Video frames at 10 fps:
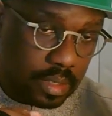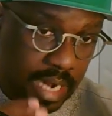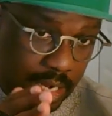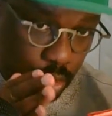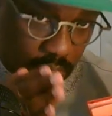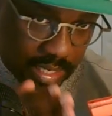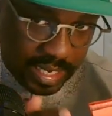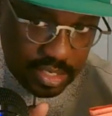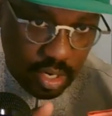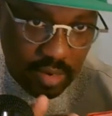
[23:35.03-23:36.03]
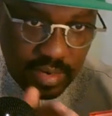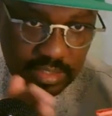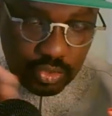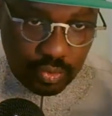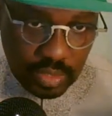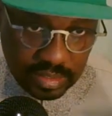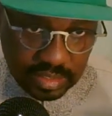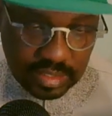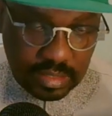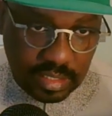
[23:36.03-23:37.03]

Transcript: Now, your clitoris, it's,